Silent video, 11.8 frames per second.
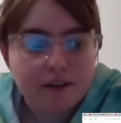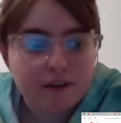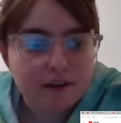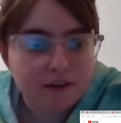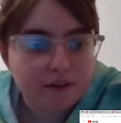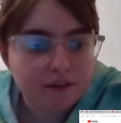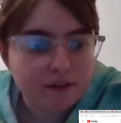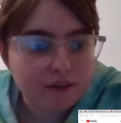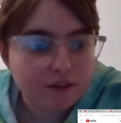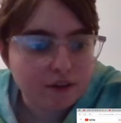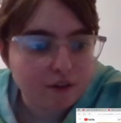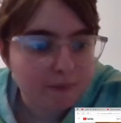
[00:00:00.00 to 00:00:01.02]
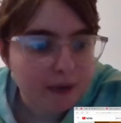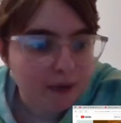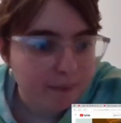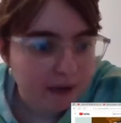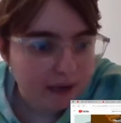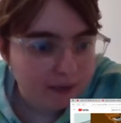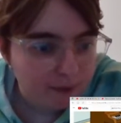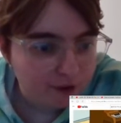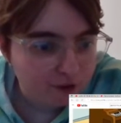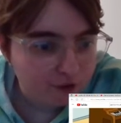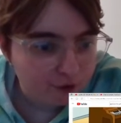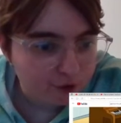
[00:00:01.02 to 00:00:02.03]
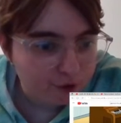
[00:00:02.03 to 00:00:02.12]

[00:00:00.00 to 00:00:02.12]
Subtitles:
and this is made by Mr.